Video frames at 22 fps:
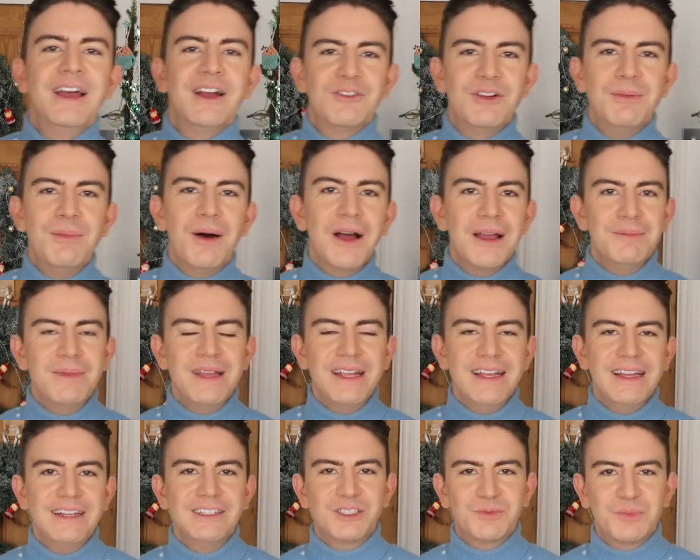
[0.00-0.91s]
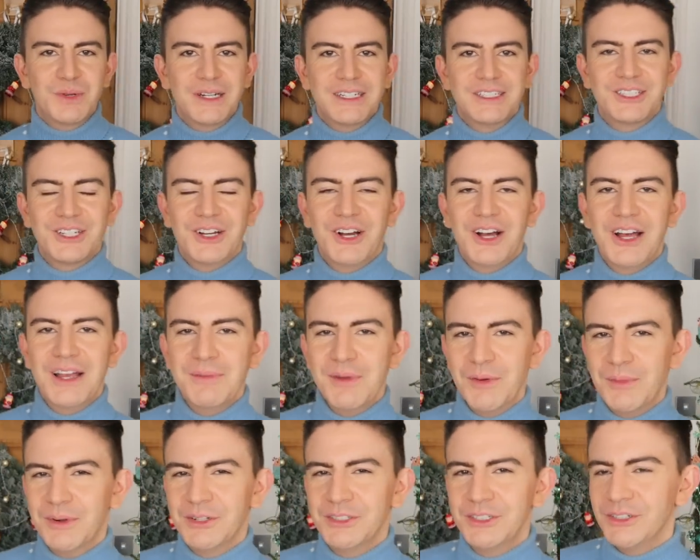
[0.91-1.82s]
Remind me in
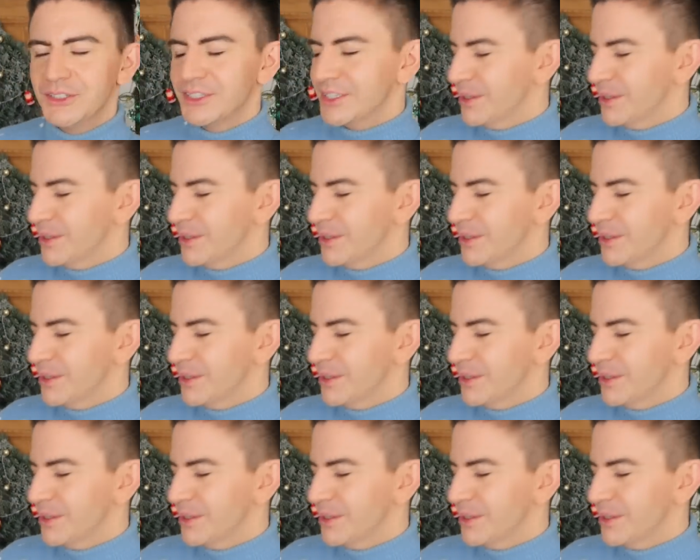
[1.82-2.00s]
springtime and we'll do